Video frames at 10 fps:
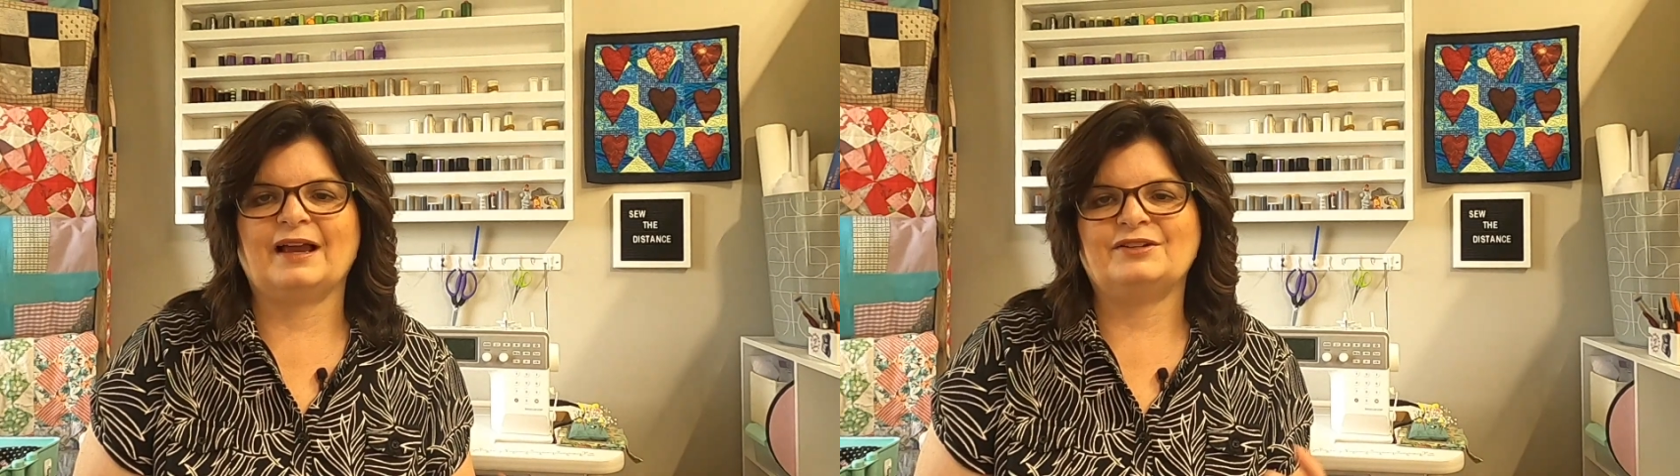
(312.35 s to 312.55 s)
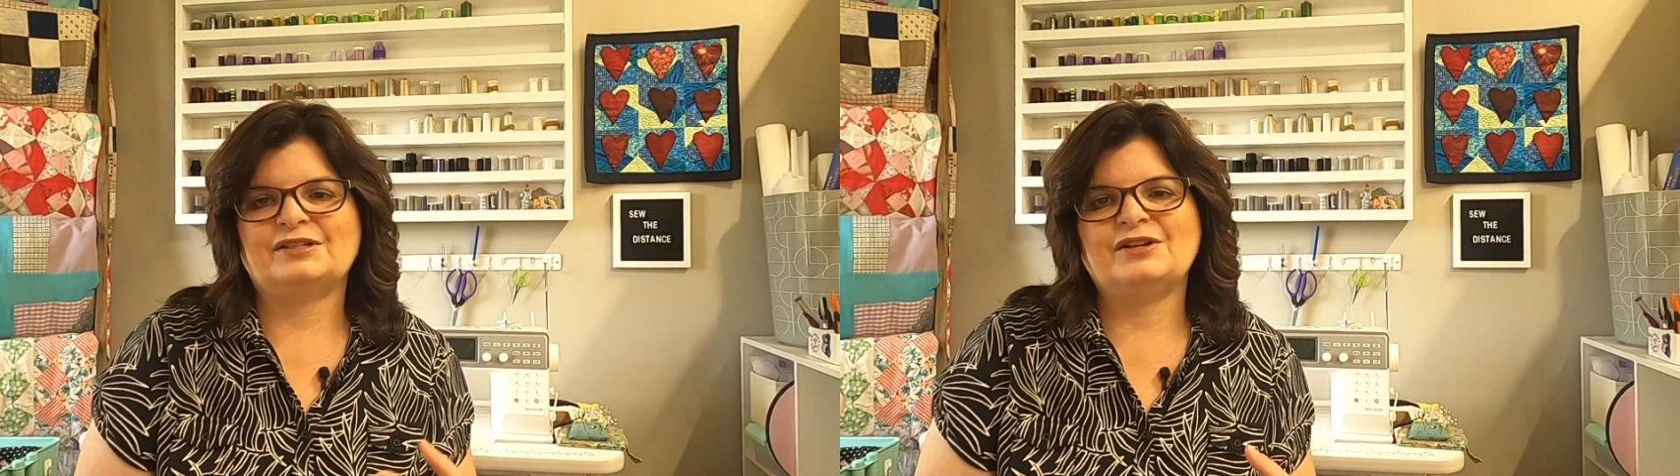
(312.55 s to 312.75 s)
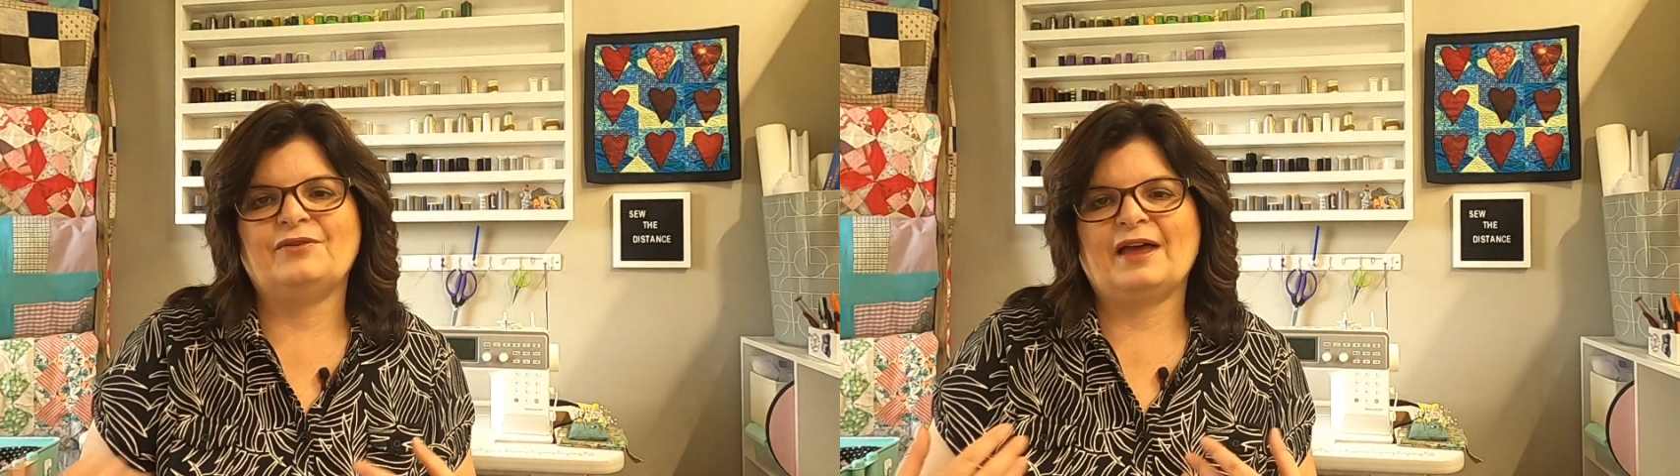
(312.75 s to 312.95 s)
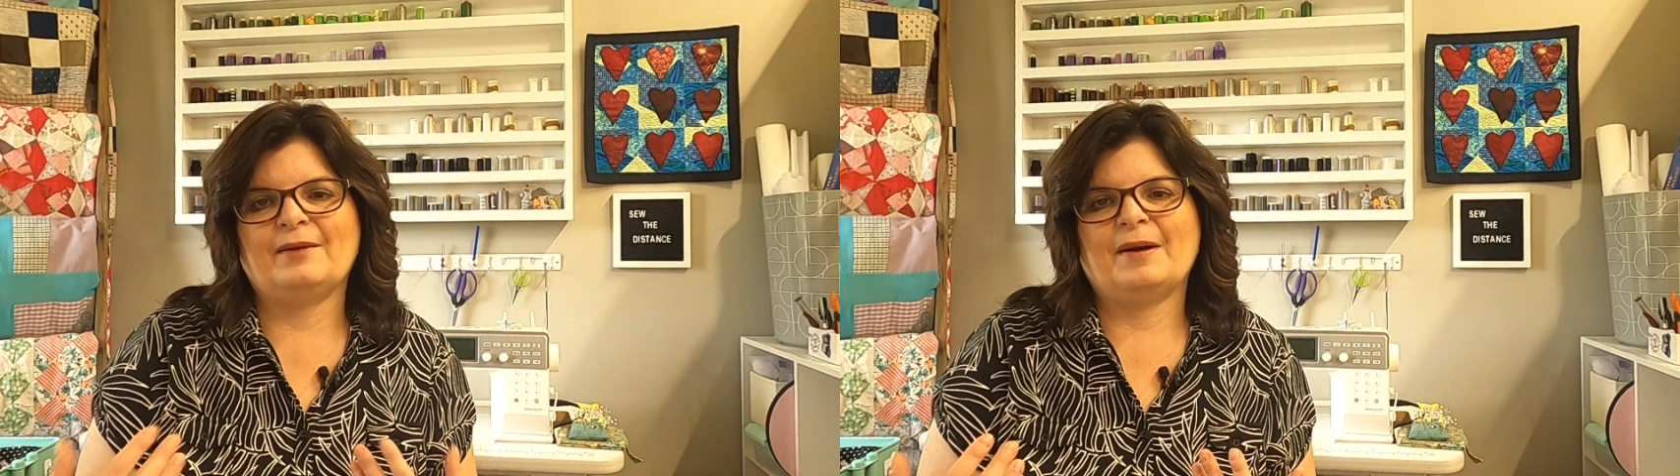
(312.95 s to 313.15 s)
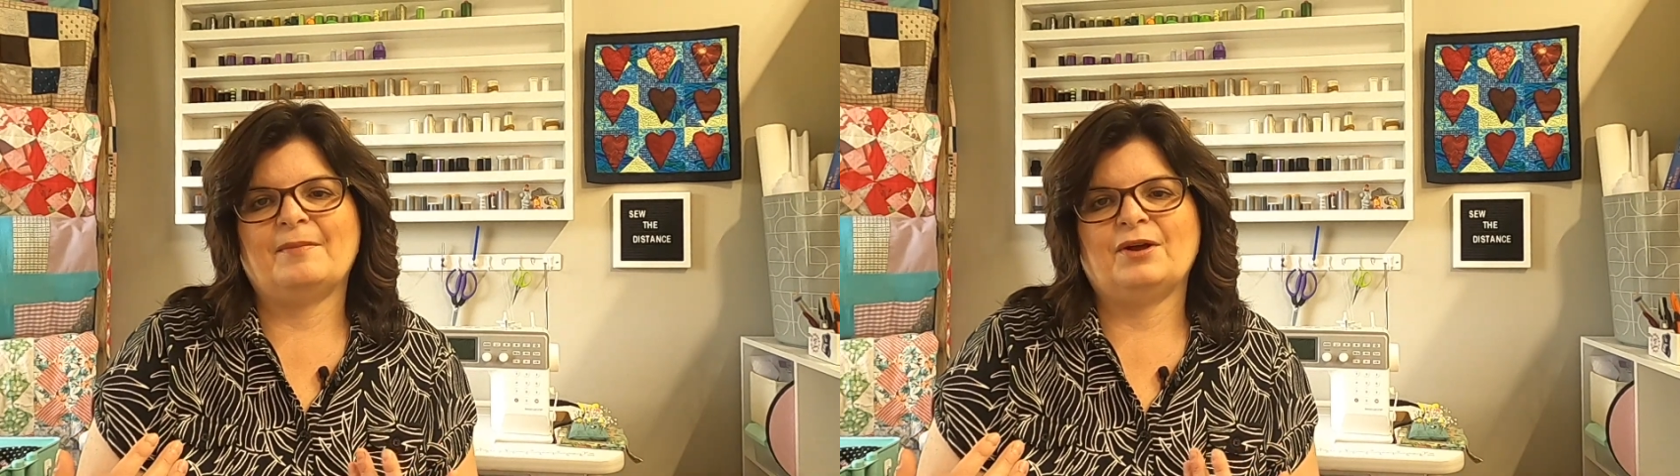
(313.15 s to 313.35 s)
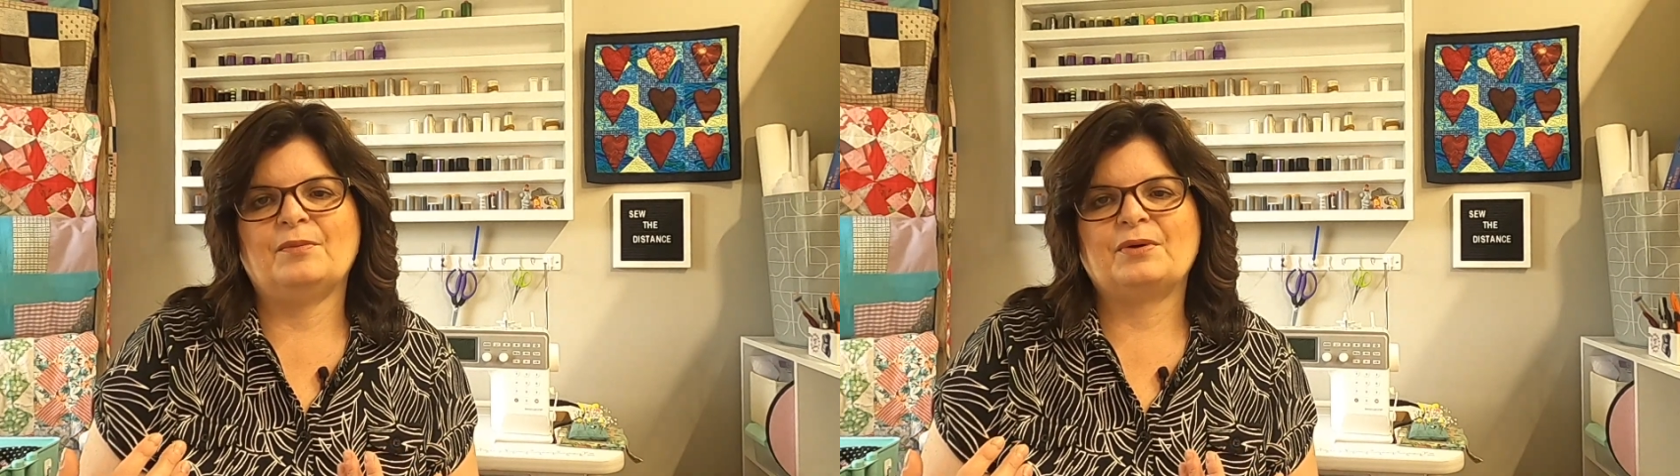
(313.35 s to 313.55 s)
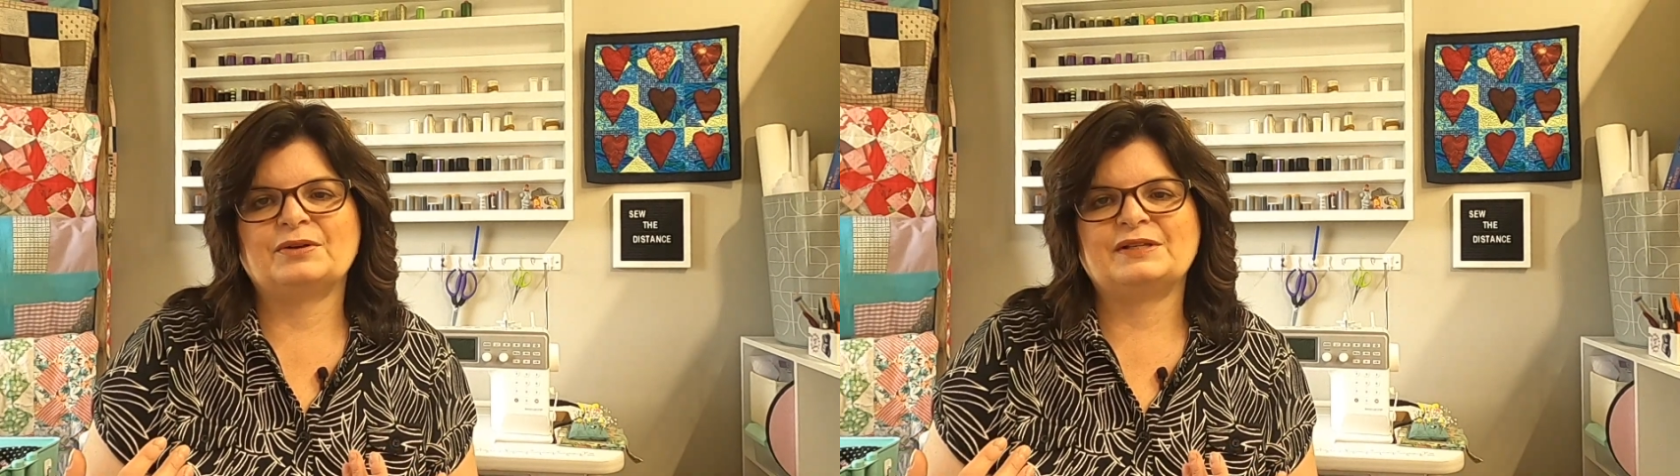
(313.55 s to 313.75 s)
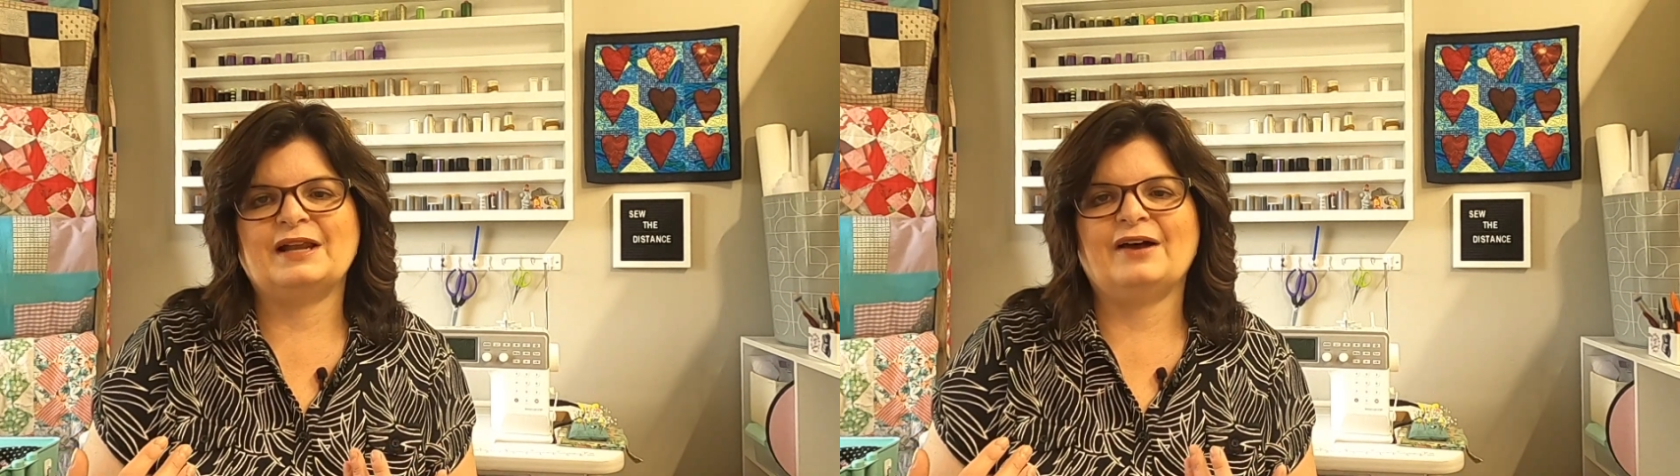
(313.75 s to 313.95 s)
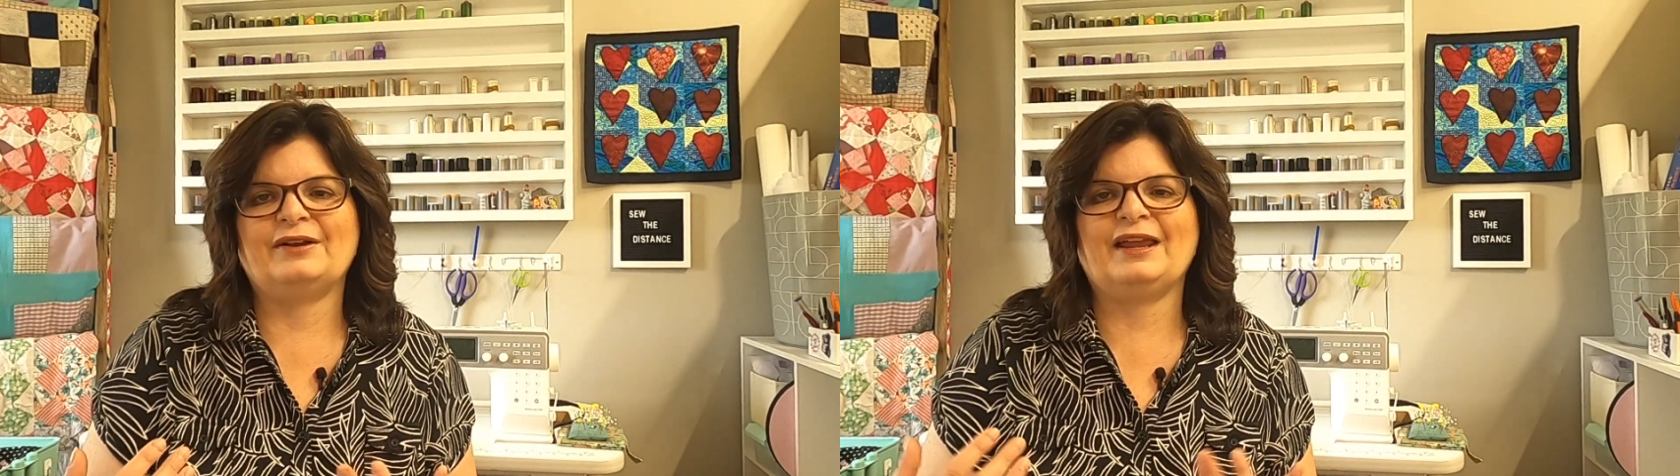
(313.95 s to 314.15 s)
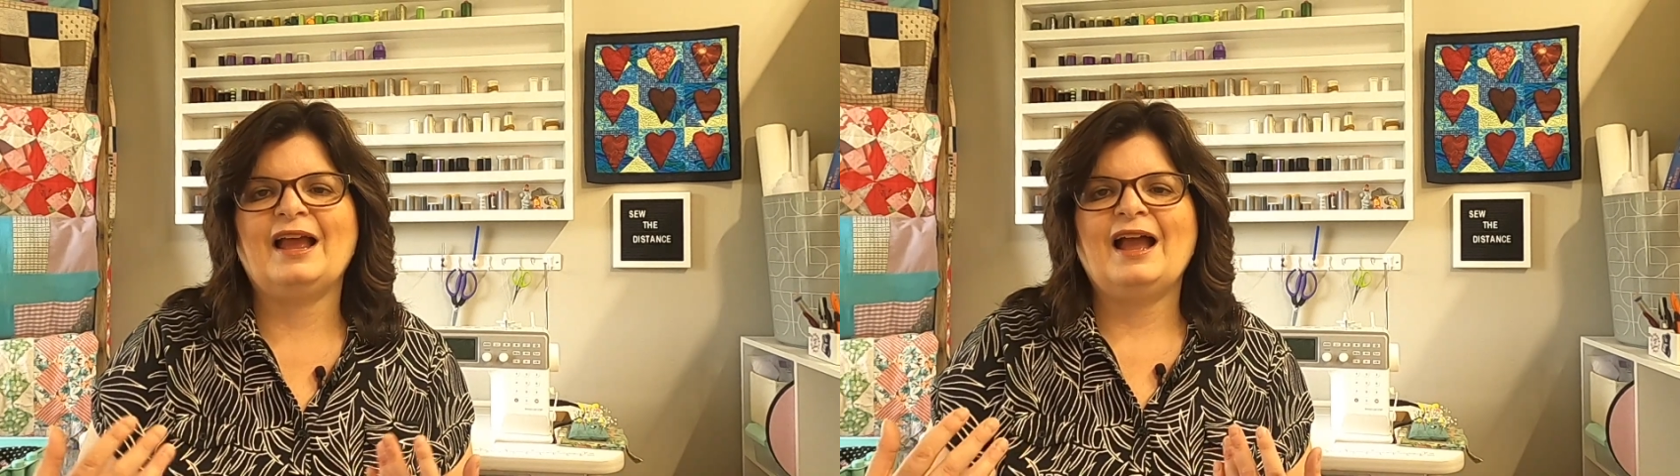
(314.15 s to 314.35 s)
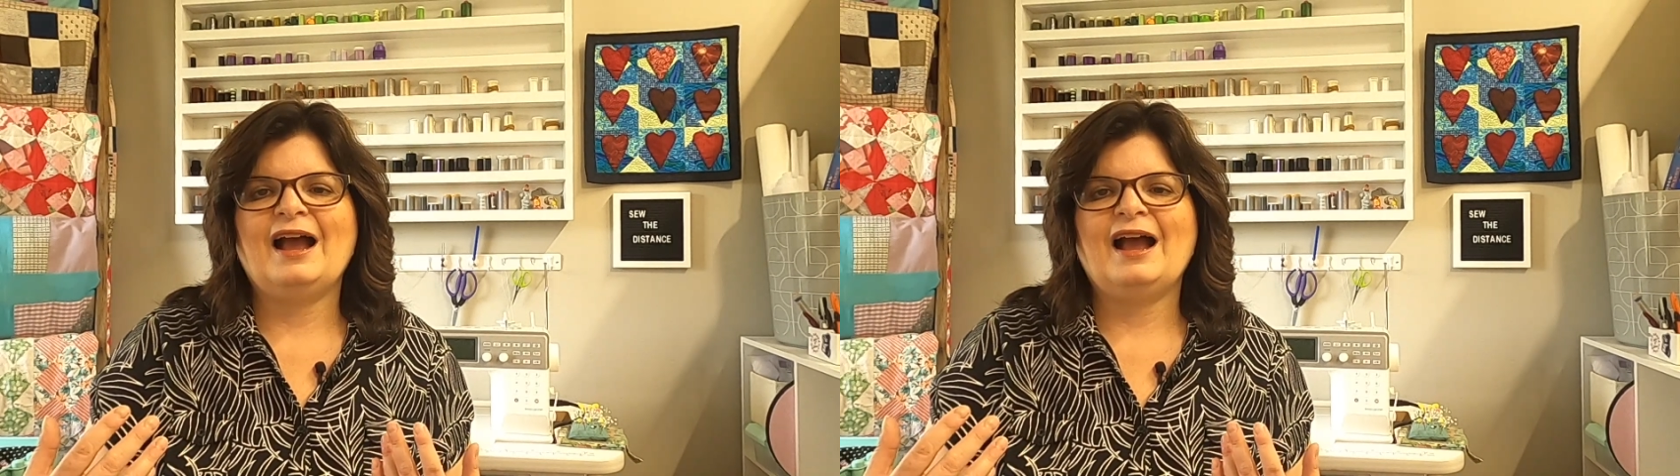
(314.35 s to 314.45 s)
I just know that about my own personality.